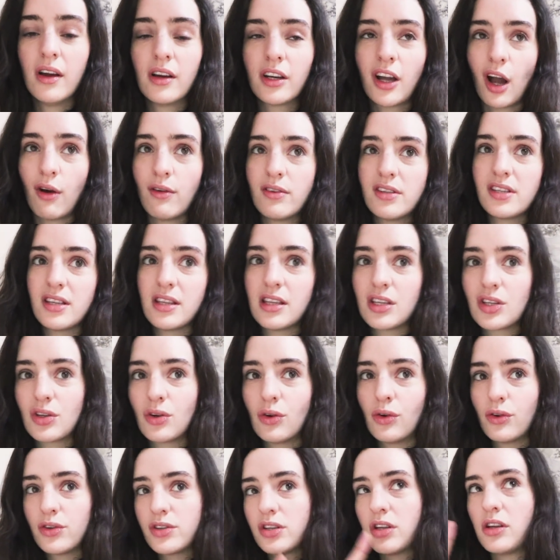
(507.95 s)
go and see the
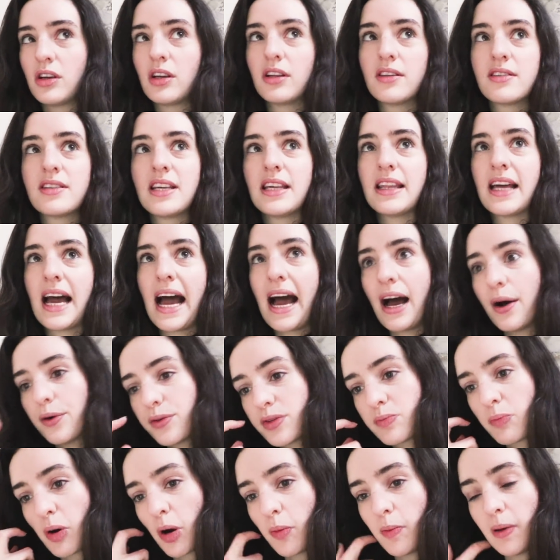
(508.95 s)
tour so you can see the
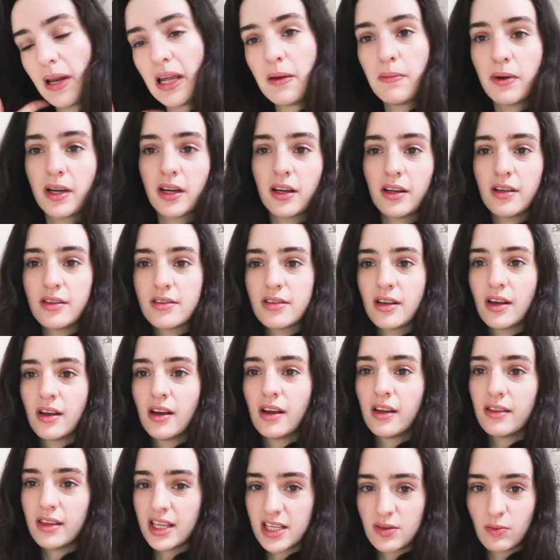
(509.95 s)
house properly, because
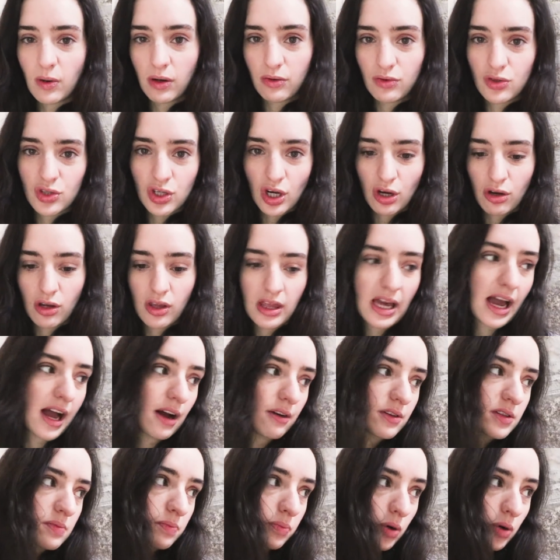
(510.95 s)
this won't show you the house